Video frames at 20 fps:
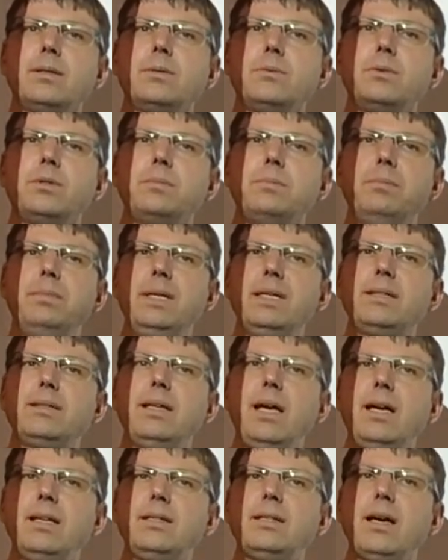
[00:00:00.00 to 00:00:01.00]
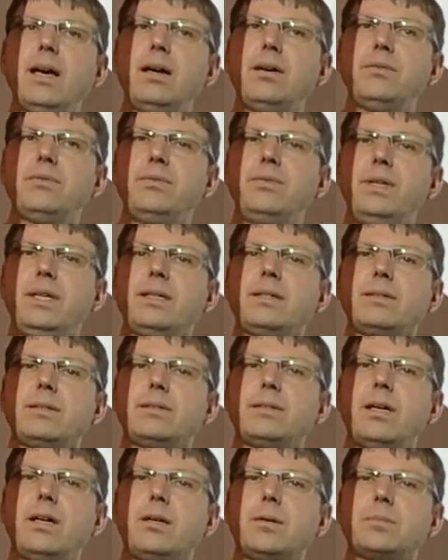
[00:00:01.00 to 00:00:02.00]
Would big data
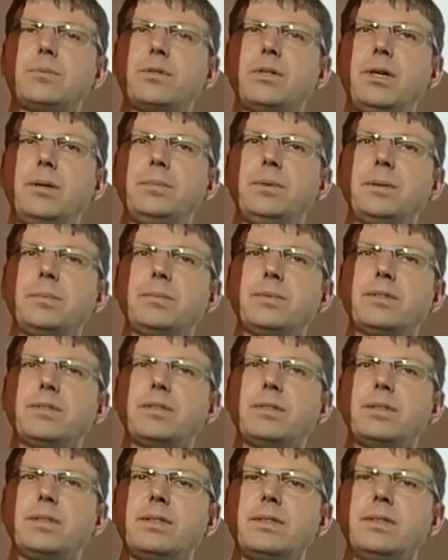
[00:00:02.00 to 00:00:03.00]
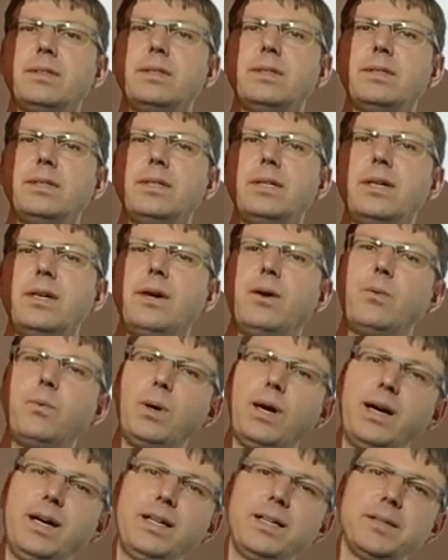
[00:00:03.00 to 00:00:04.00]
fix our problems?
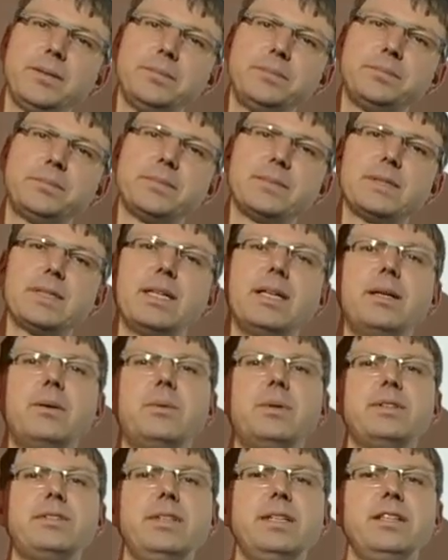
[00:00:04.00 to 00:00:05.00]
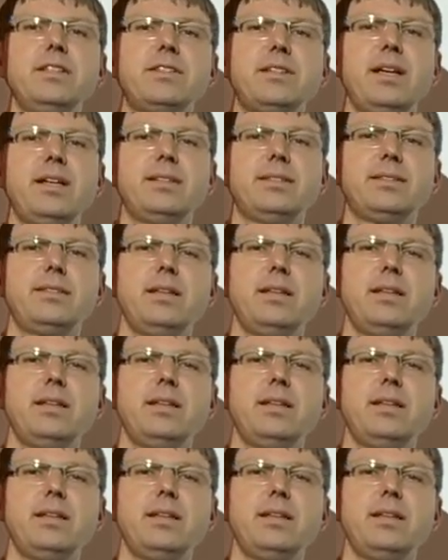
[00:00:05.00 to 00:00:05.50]
Well, within just